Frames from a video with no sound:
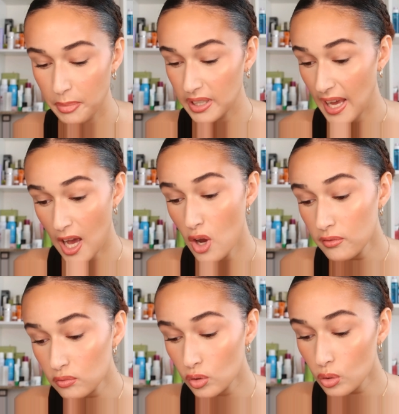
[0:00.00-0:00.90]
But yeah,
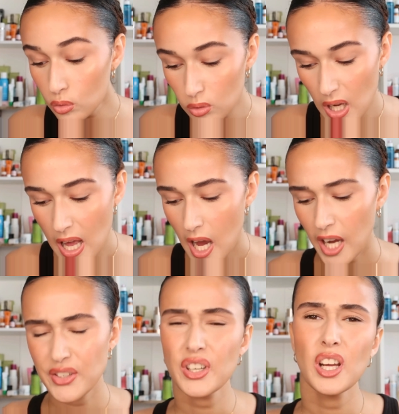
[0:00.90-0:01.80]
overall,
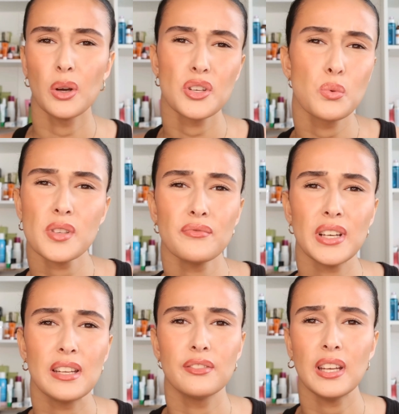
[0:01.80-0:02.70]
I don't know, I just wasn't
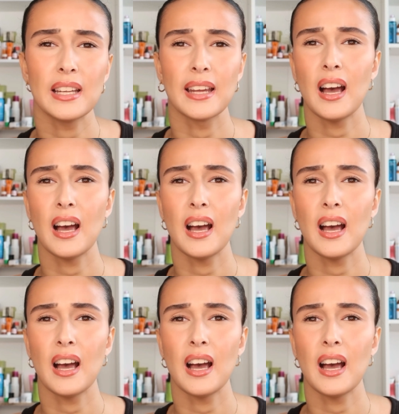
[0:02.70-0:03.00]
really feeling it.